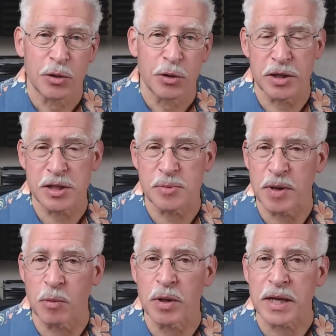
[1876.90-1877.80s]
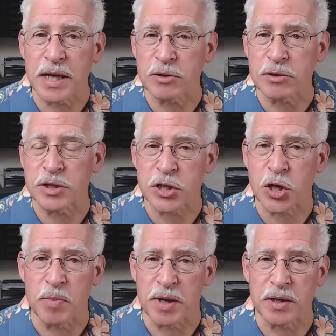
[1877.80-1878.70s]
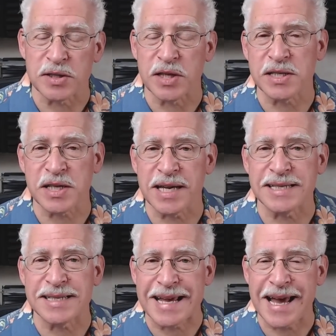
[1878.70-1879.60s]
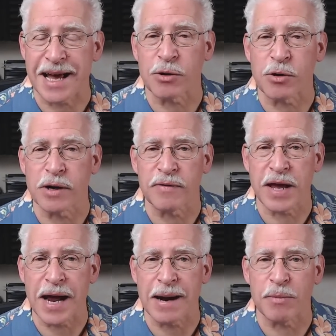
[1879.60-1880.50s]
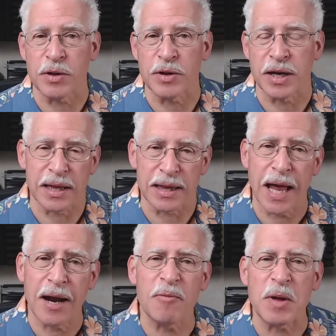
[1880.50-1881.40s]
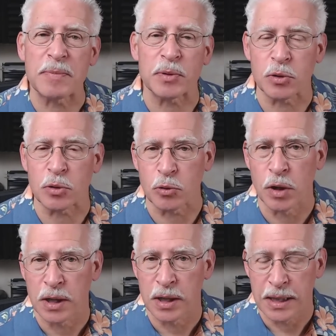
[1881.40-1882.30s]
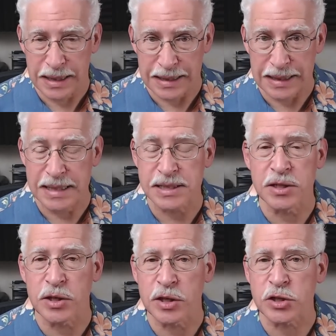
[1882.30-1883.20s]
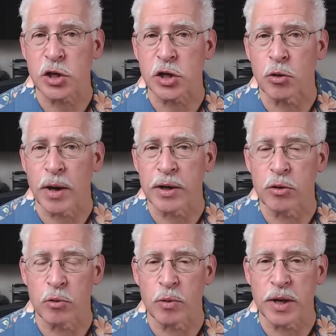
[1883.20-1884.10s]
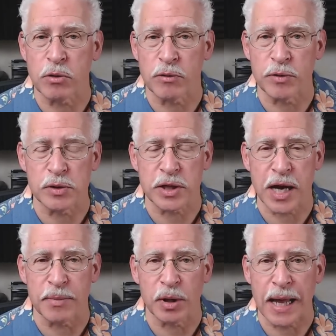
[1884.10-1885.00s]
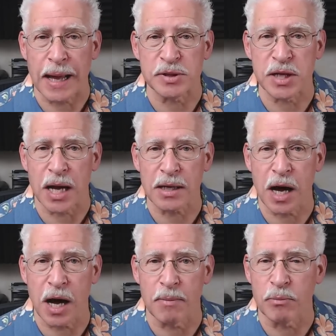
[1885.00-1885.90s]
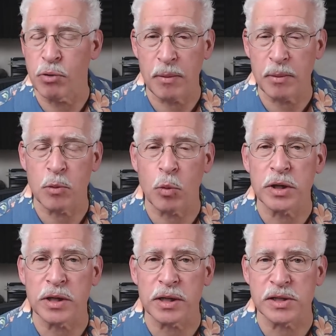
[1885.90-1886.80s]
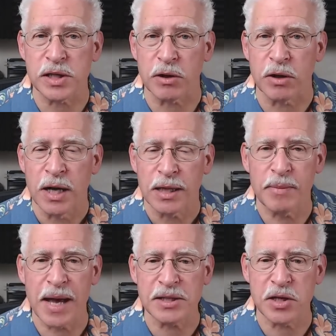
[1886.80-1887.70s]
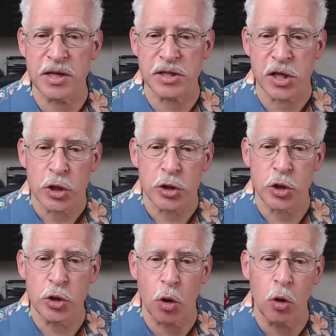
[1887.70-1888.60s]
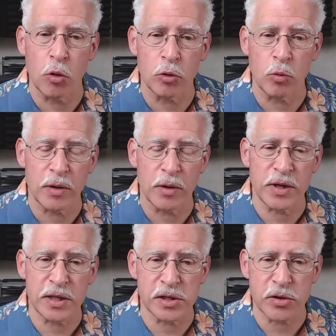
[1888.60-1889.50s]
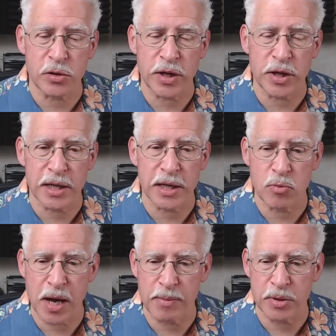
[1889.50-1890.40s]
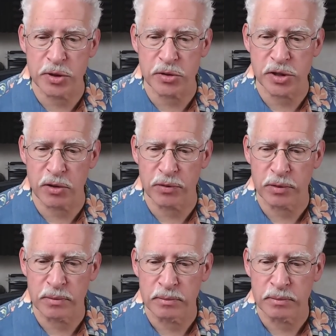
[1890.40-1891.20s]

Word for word: Gordon, this has been a really interesting show because this is a category of camera that a lot of people who listen to this show and who read your reviews at cameralabs.com probably wouldn't consider. Let me ask you this Do you own one of these 30X Zoom cameras yourself?